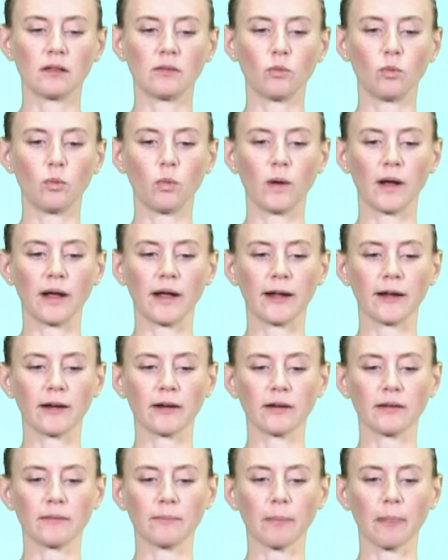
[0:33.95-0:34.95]

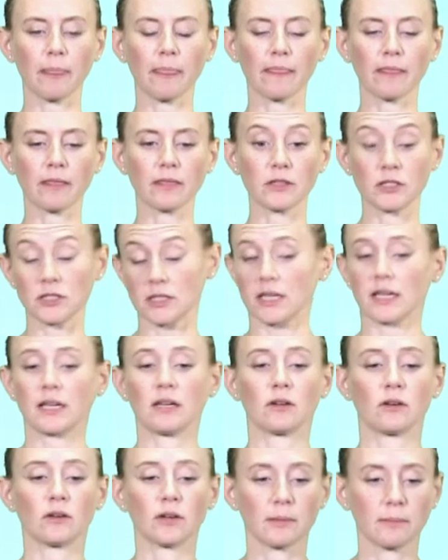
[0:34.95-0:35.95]
where just
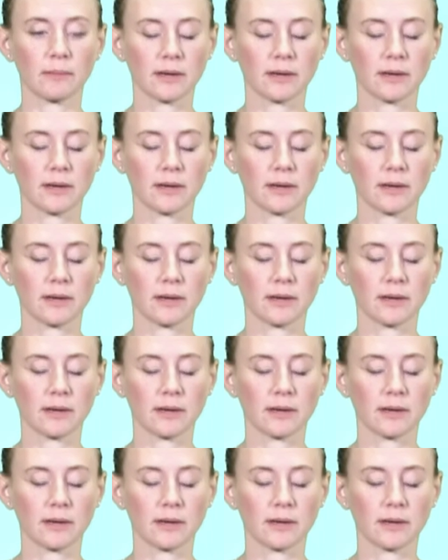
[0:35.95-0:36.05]
taking a look at